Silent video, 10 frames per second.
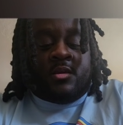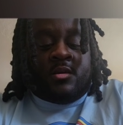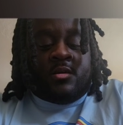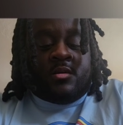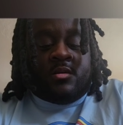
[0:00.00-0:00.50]

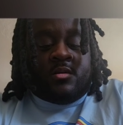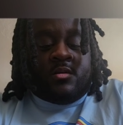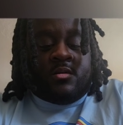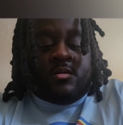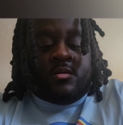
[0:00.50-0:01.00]

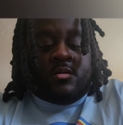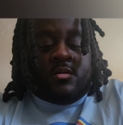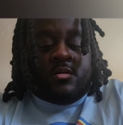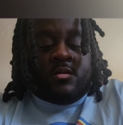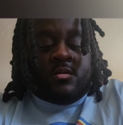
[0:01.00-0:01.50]

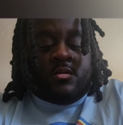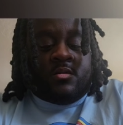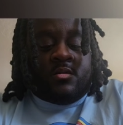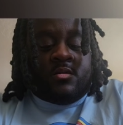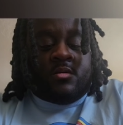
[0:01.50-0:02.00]

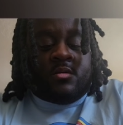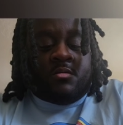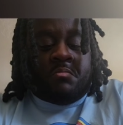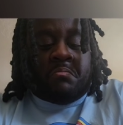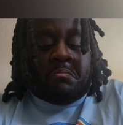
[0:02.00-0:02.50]

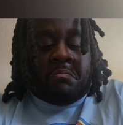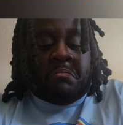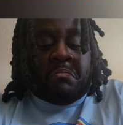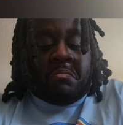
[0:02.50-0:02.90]
No one is speaking in this clip.